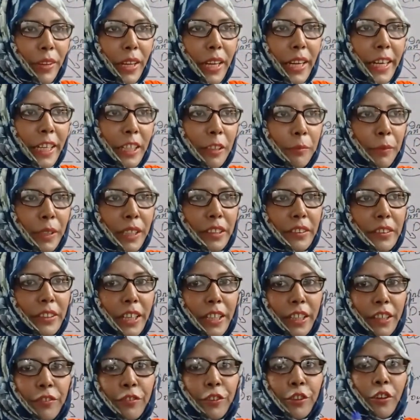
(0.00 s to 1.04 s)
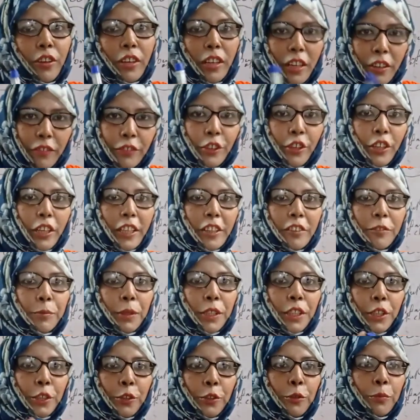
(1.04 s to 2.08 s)
It means that if you love your
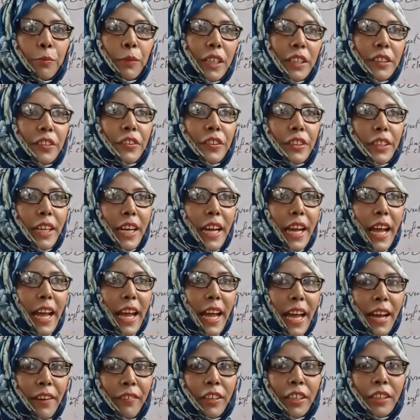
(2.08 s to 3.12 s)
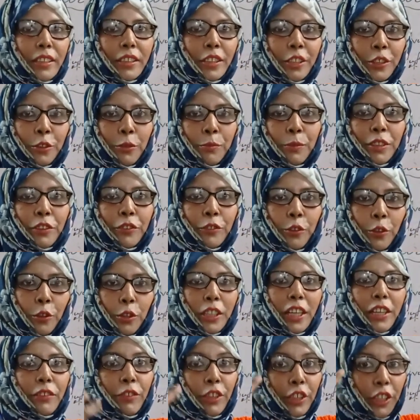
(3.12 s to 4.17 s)
husband, you must know
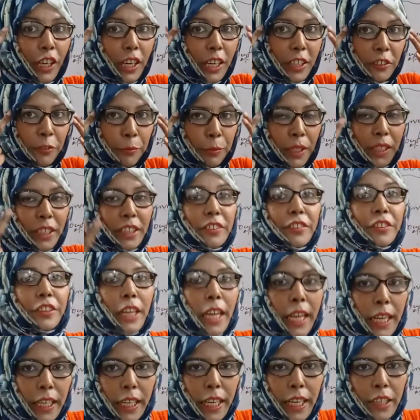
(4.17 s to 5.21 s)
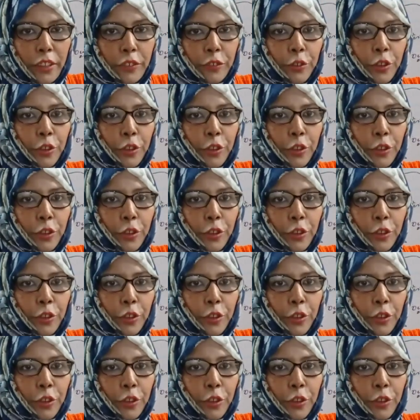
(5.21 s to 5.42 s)
that what your husband is thinking.